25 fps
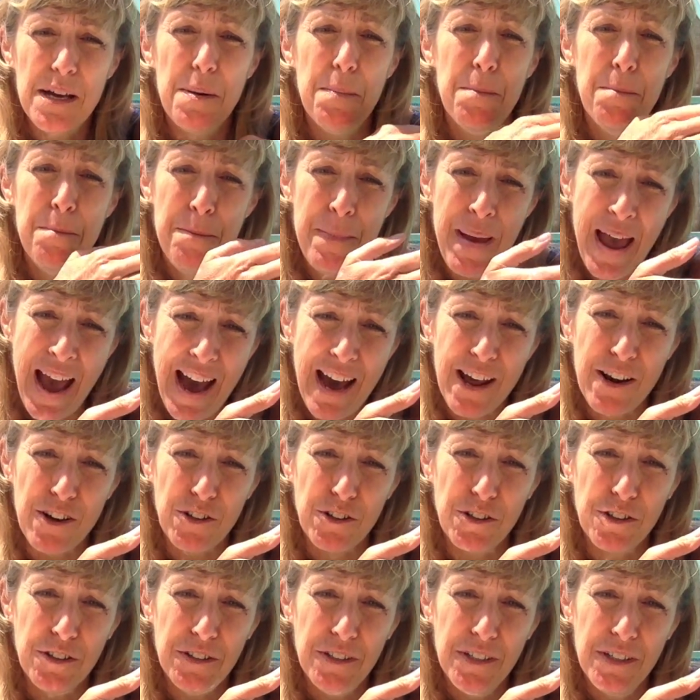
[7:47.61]

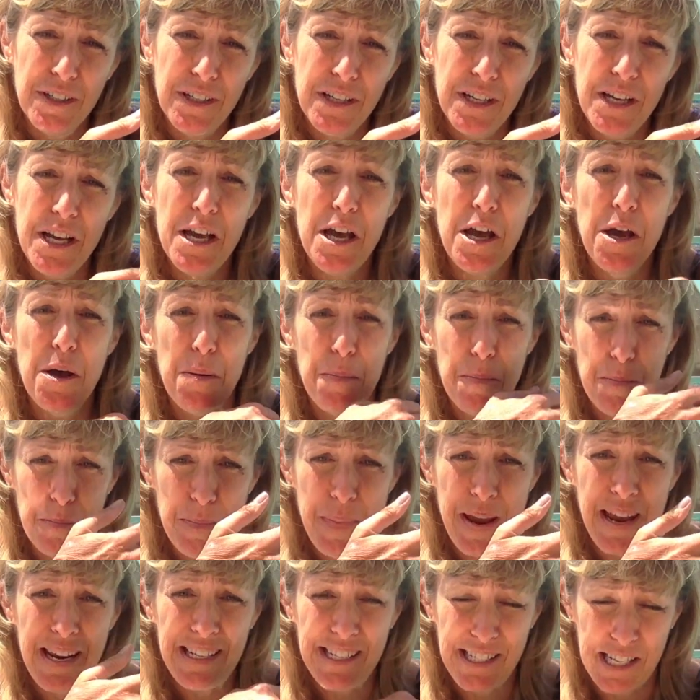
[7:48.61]
matter
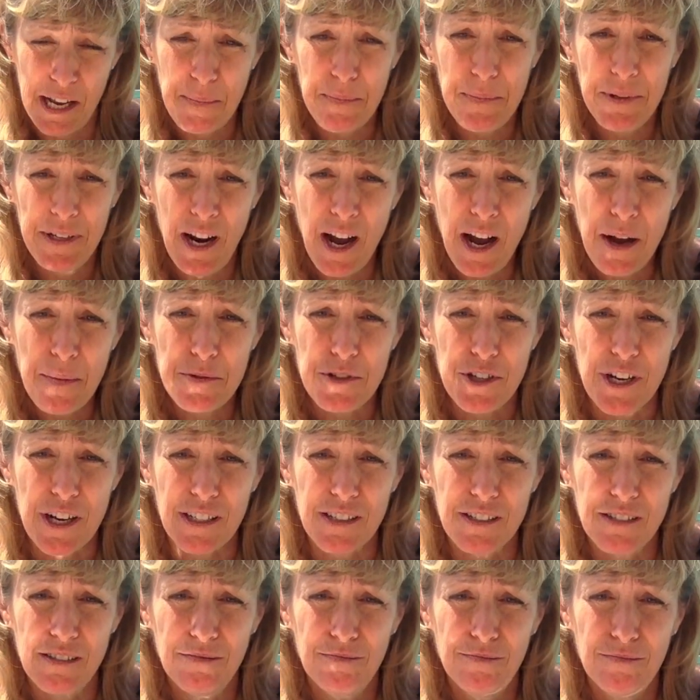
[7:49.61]
makes up an
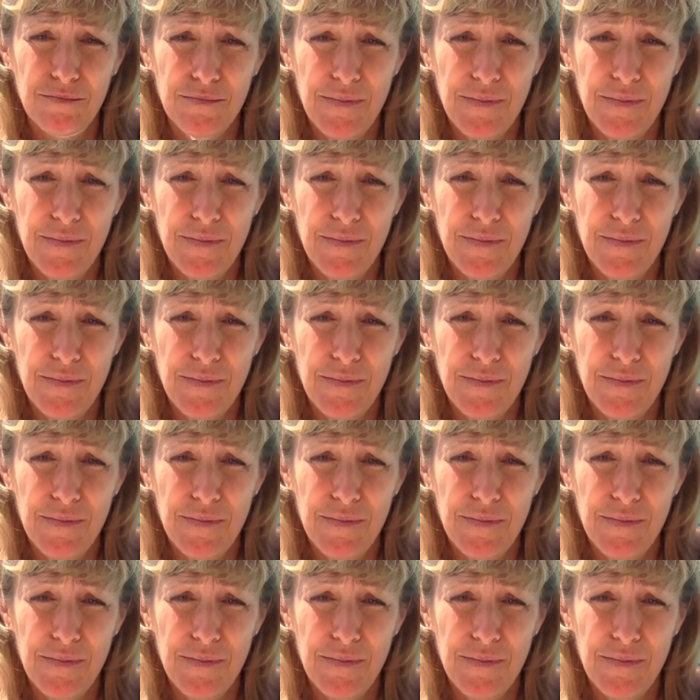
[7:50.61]
object.